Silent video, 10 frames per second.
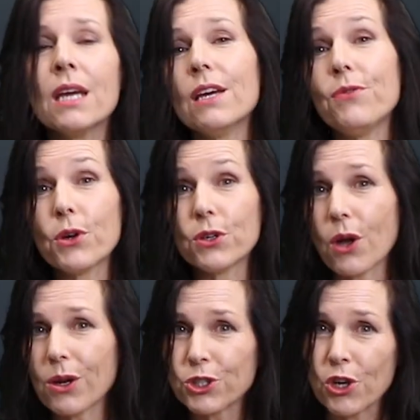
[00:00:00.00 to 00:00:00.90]
If you're a
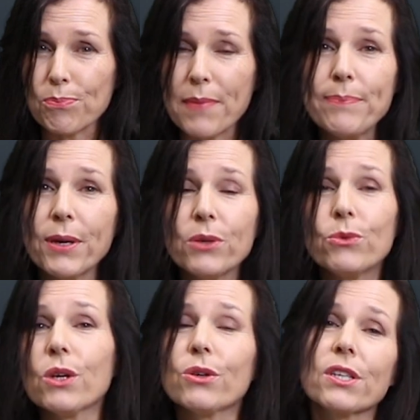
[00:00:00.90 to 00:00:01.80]
Knowledge Shop member,
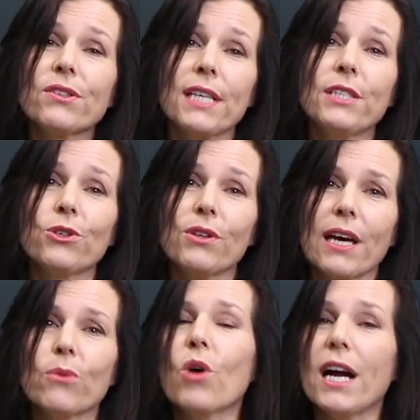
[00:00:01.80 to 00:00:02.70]
we'll also send you
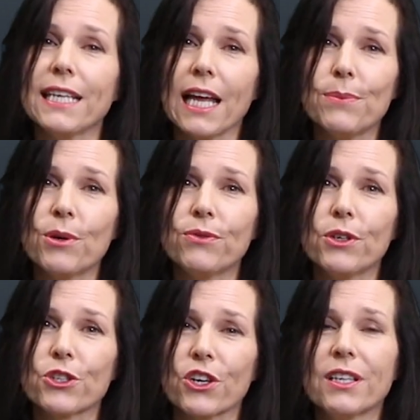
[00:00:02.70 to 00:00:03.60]
that white label
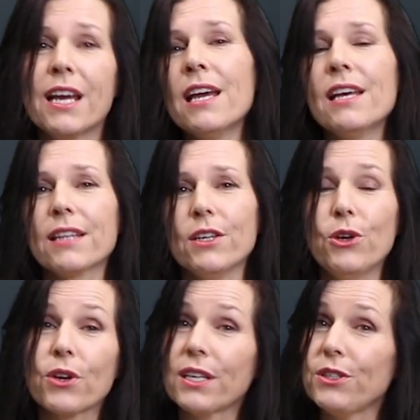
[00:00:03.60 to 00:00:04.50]
version that
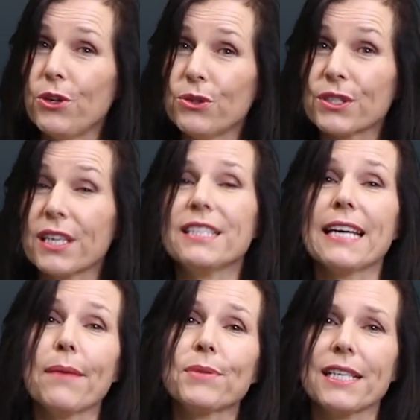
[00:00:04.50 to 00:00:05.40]
you can use and
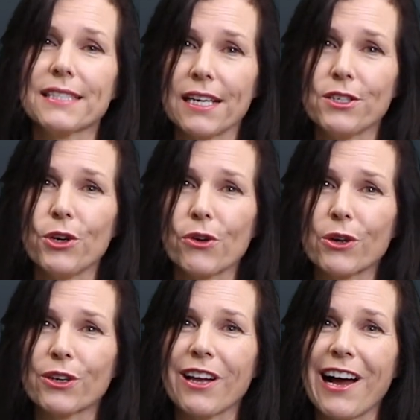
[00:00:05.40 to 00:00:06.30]
adapt and send to your
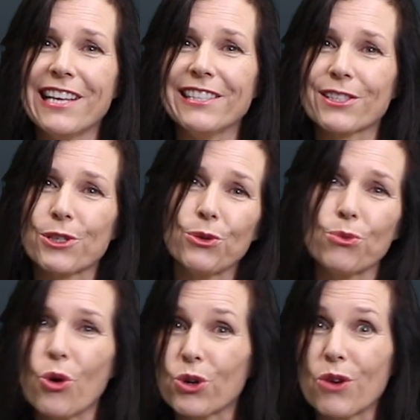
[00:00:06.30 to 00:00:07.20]
own clients to
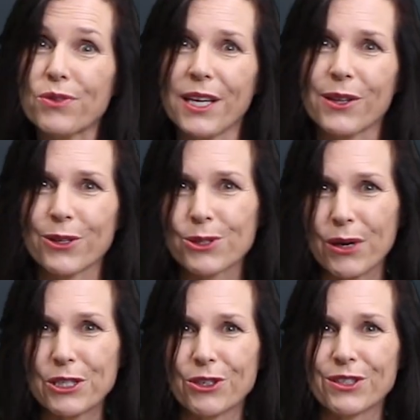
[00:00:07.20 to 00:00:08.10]
ward off any of those
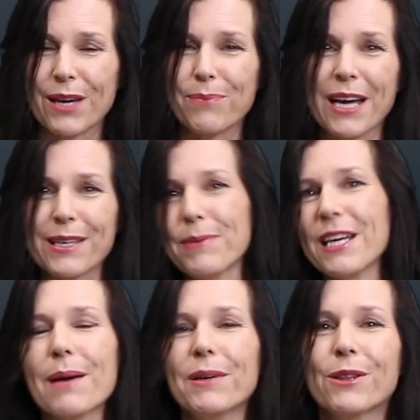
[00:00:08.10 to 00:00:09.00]
questions that might be
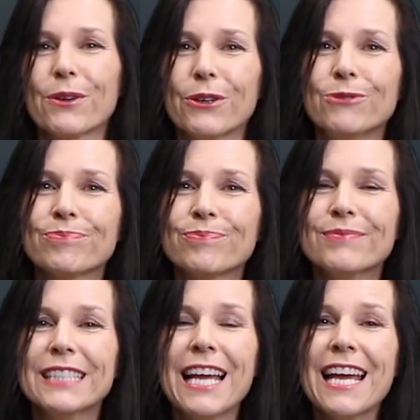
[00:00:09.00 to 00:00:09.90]
coming through.
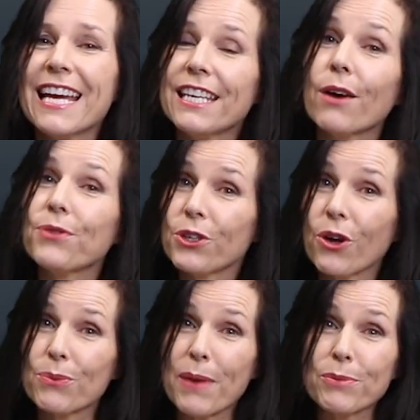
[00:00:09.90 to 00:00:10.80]
Now, if you're not
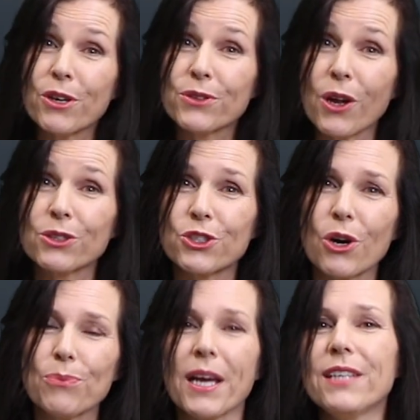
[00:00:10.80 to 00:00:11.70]
a member of Knowledge
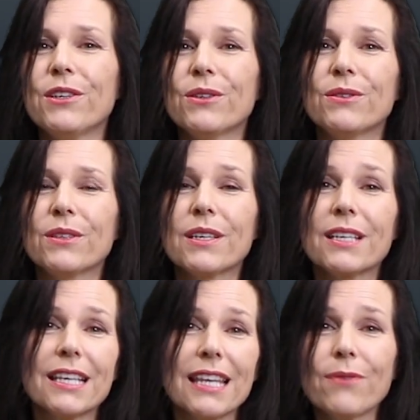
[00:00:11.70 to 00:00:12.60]
Shop and you'd
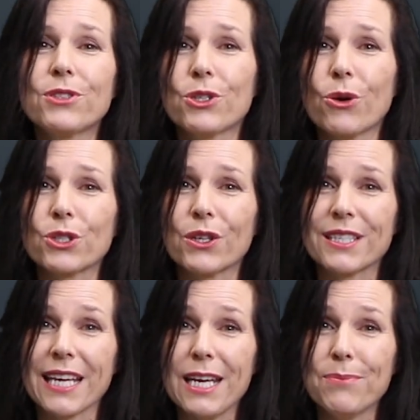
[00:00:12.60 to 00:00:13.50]
love to talk to the
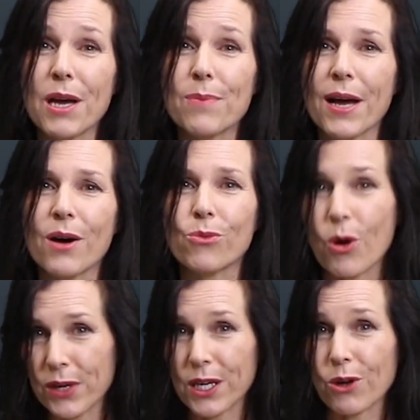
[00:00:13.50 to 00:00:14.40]
team about what
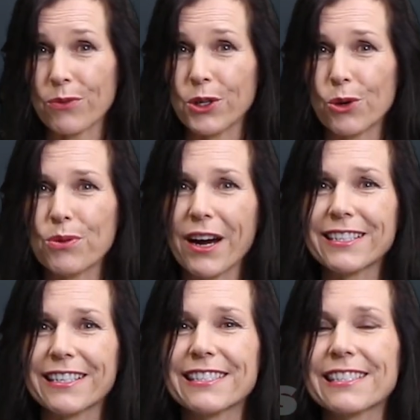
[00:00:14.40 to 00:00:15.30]
we can offer your
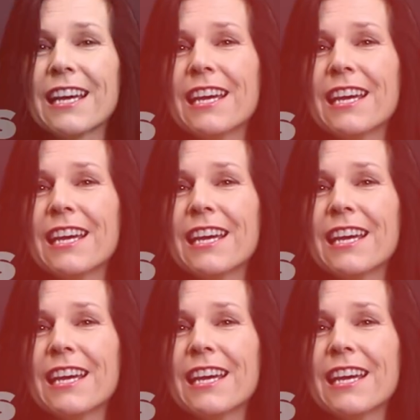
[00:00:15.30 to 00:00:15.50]
practice,